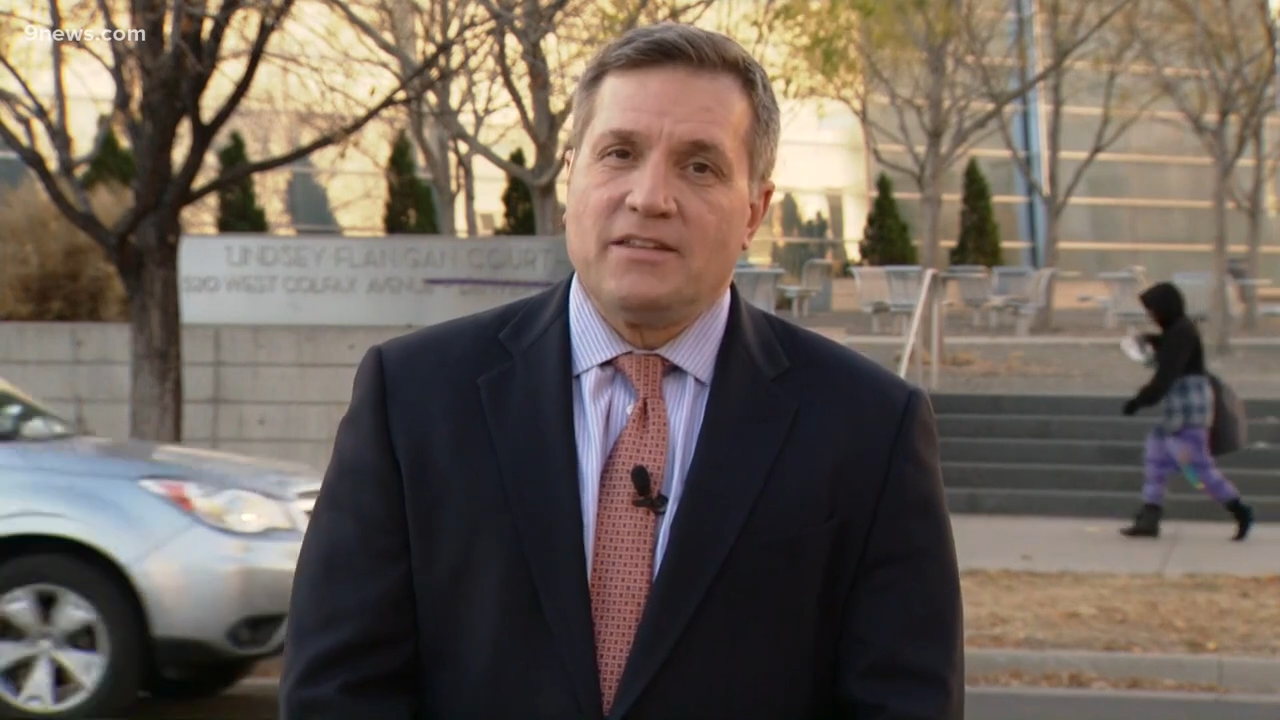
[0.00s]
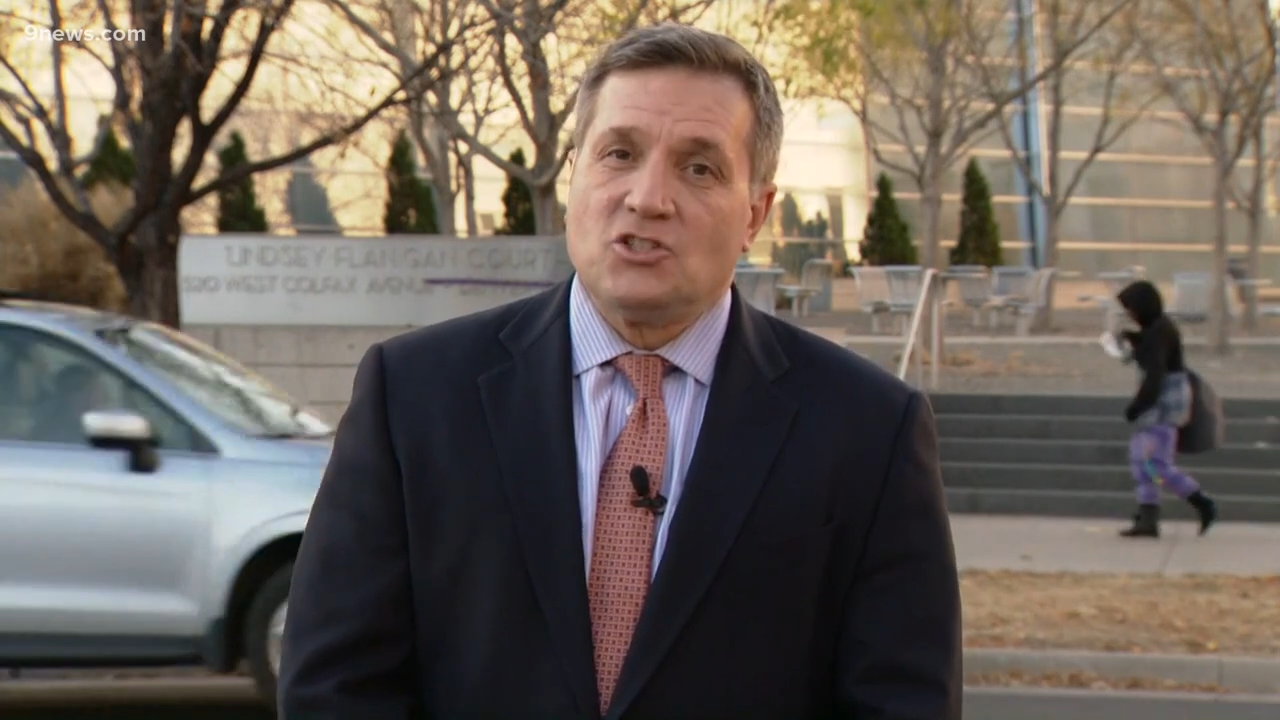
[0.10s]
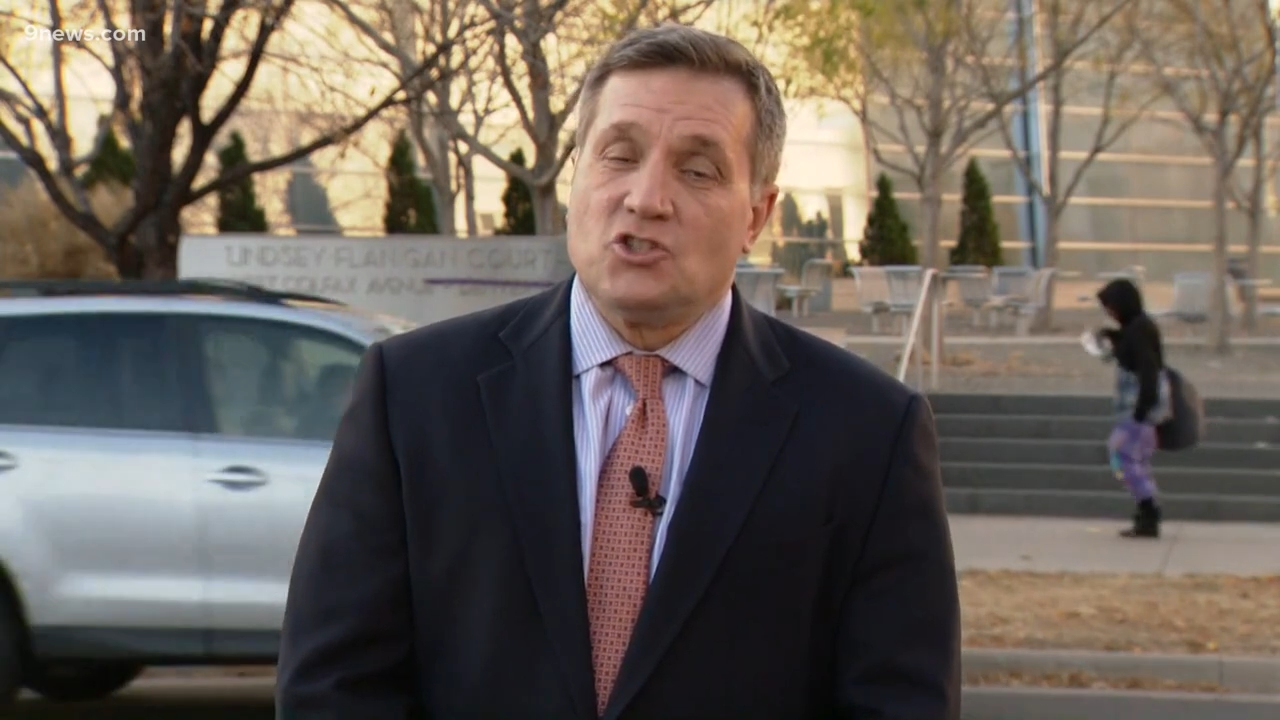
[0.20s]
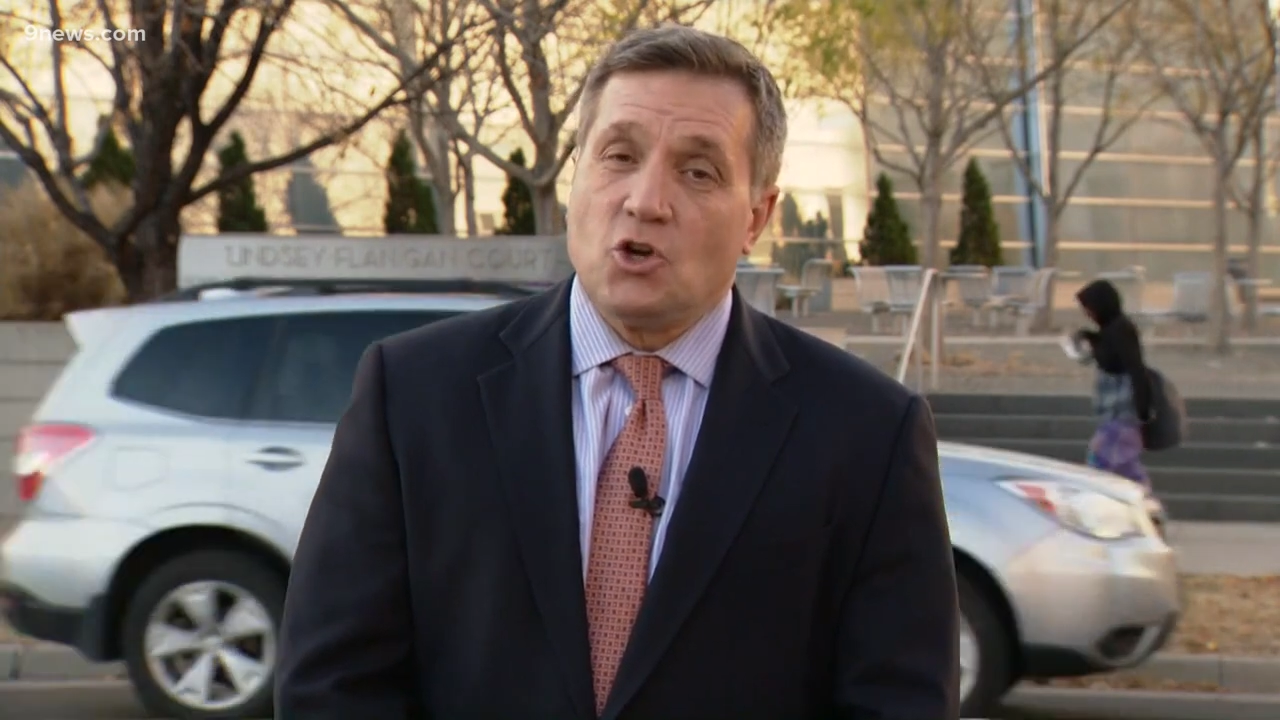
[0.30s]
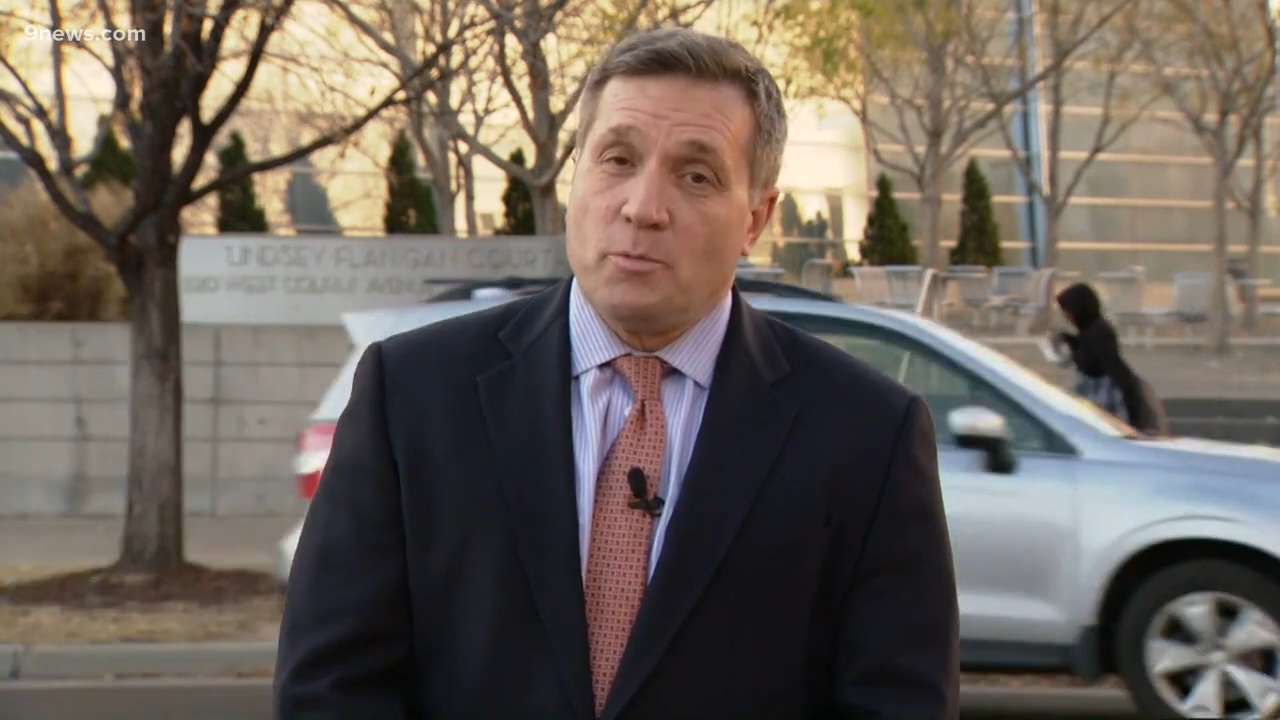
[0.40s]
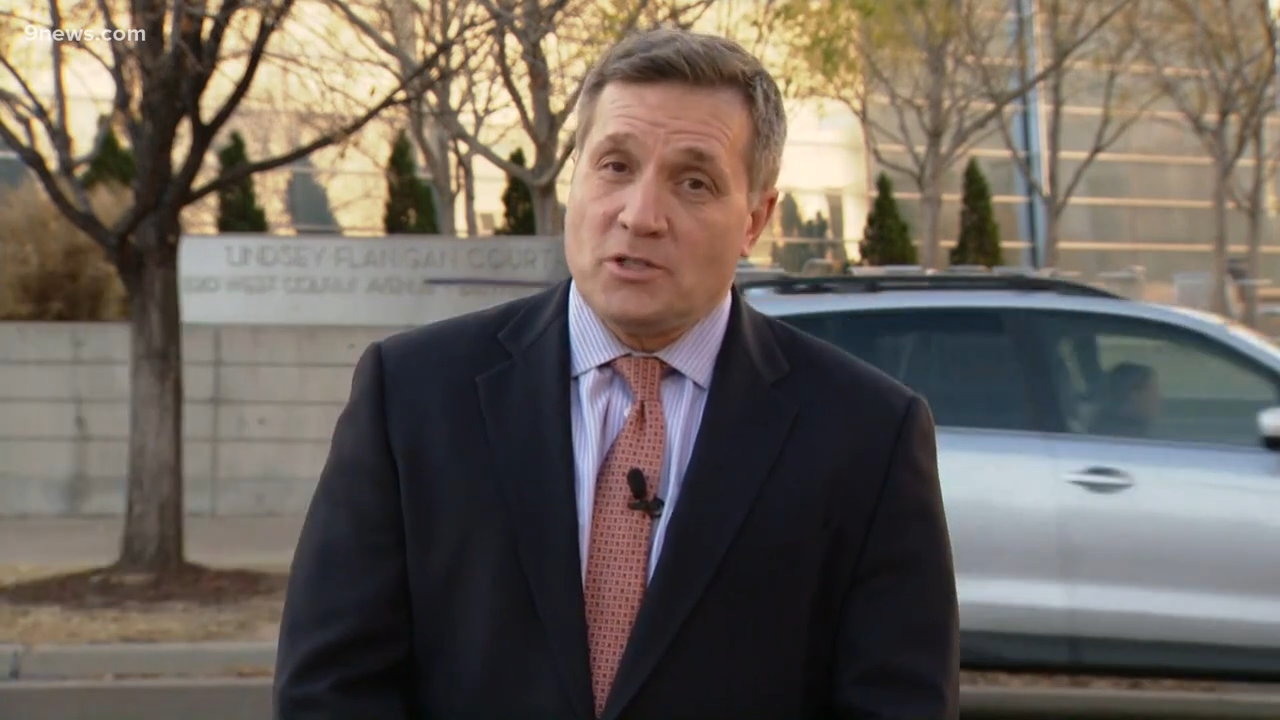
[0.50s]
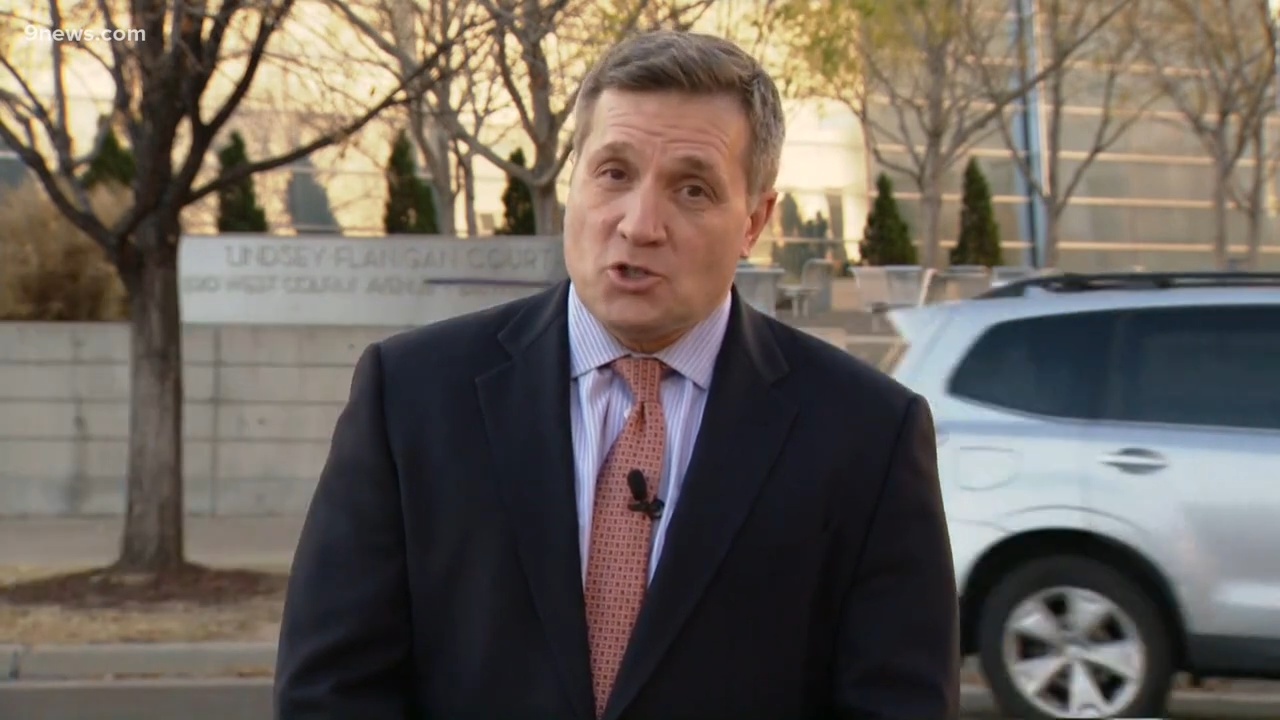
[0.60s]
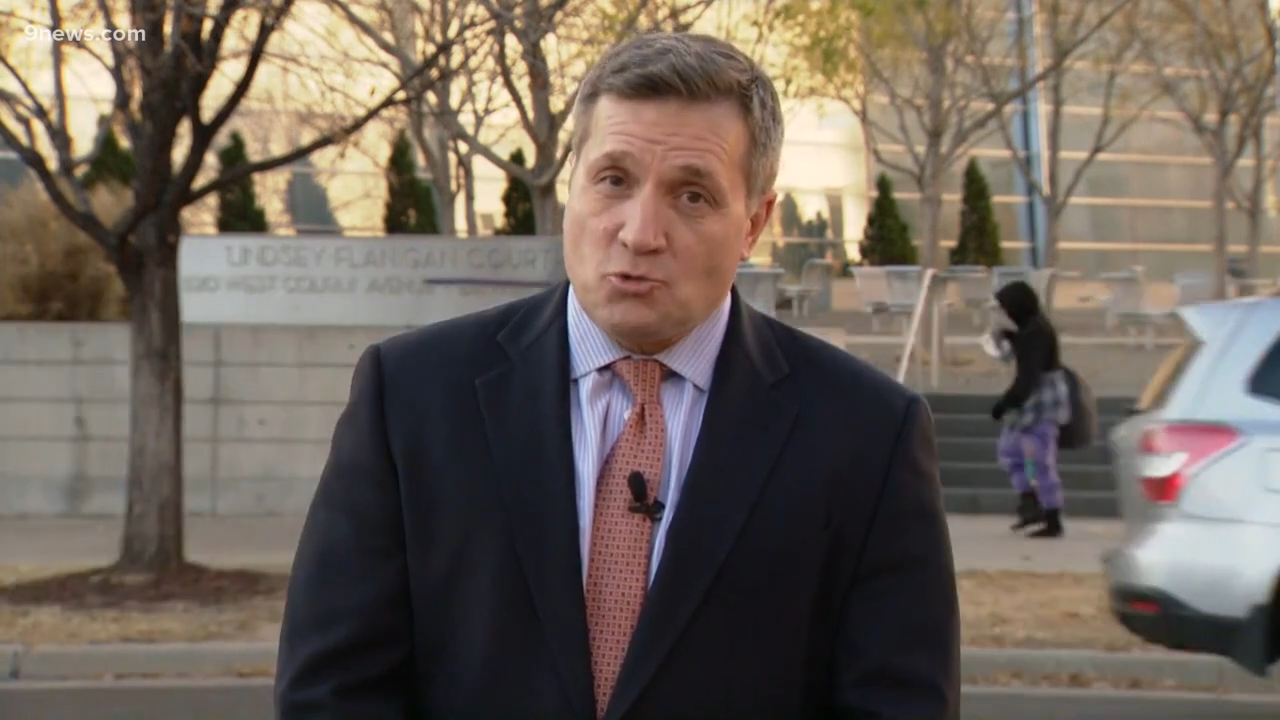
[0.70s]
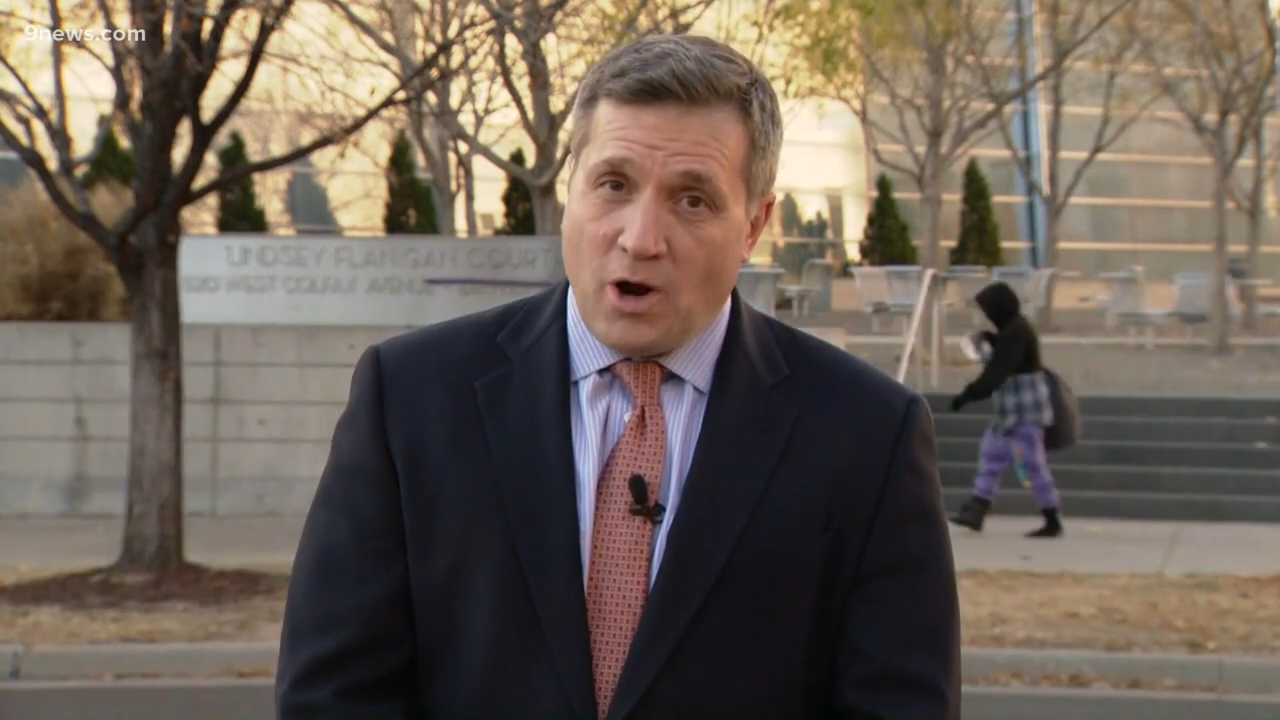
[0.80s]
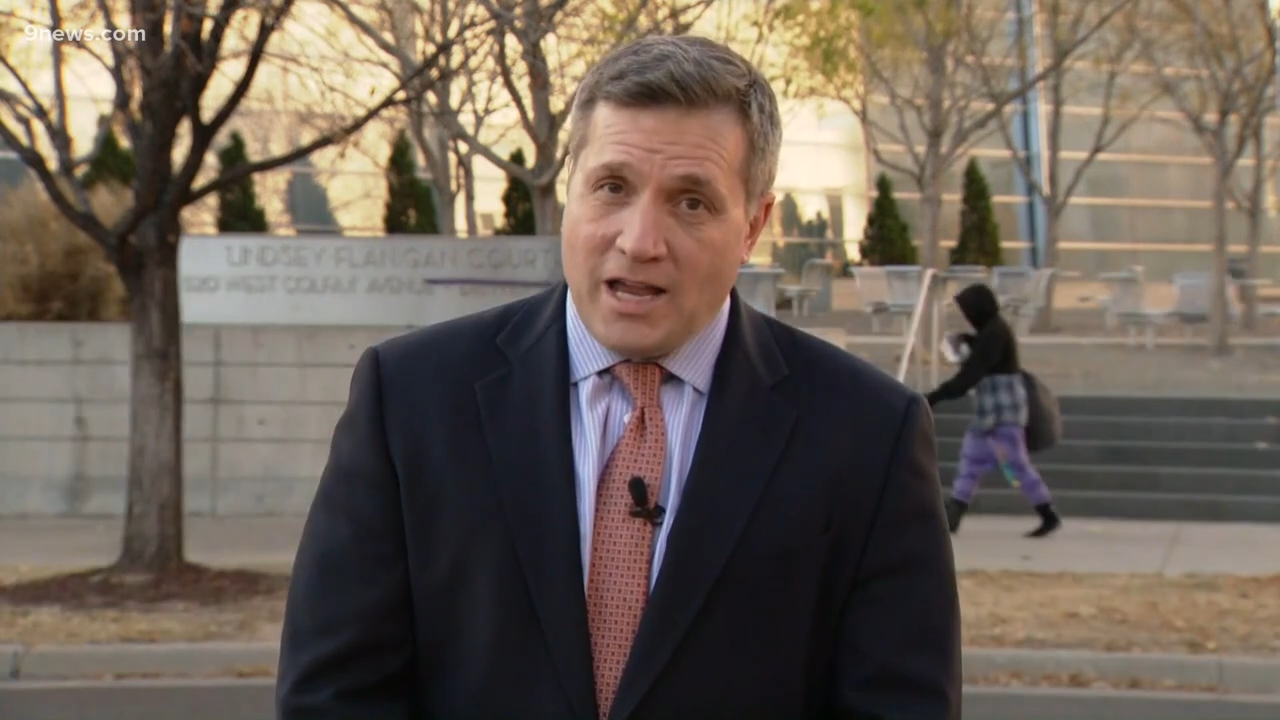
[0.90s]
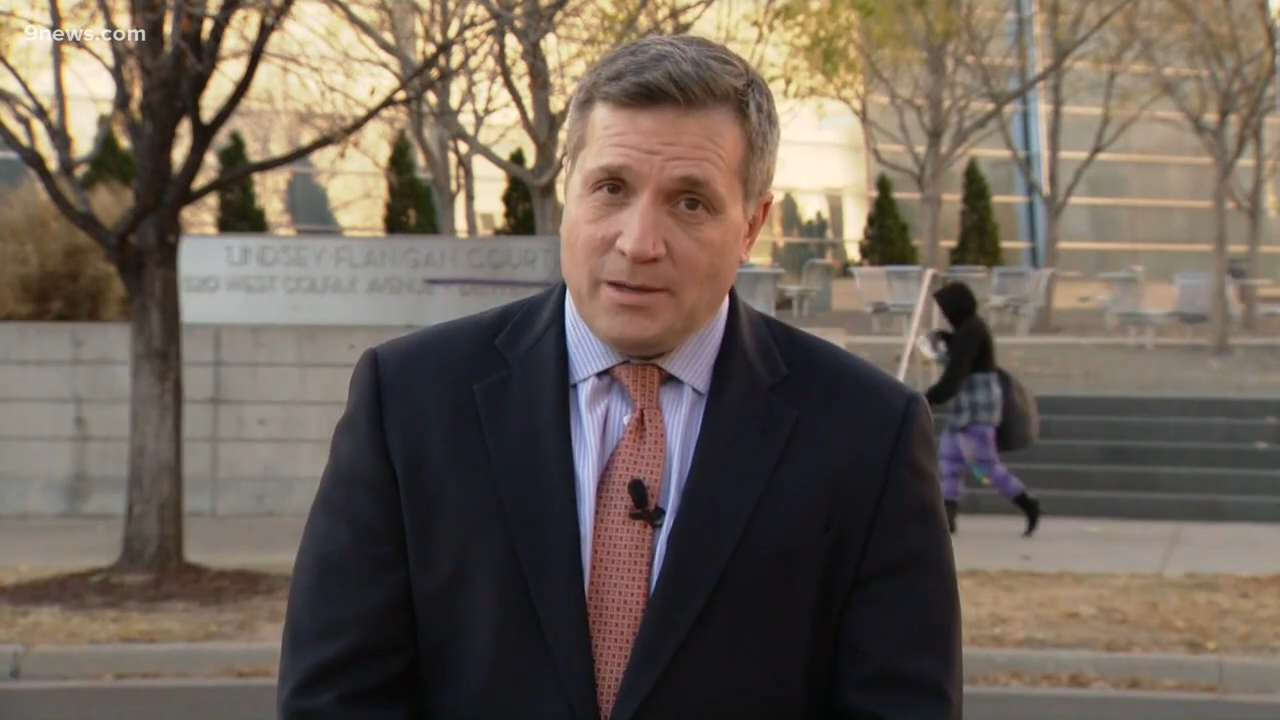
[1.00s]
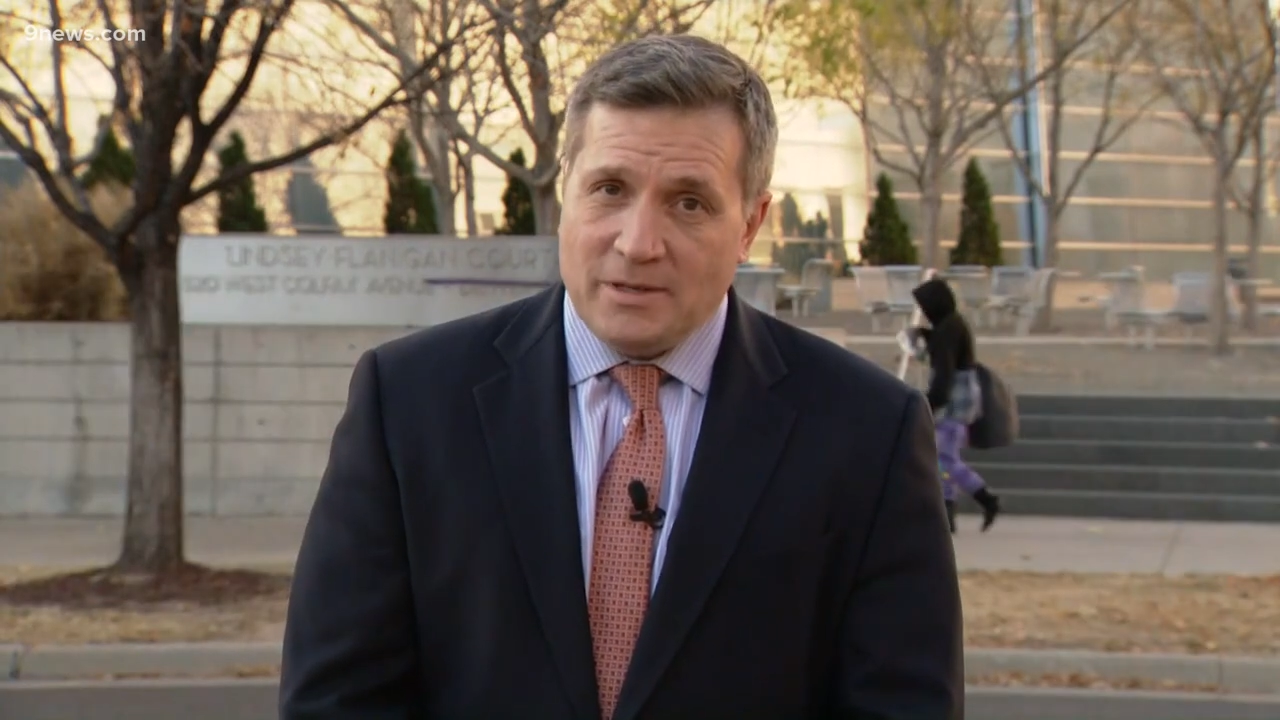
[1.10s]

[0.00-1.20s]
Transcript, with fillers: that she's hoping to try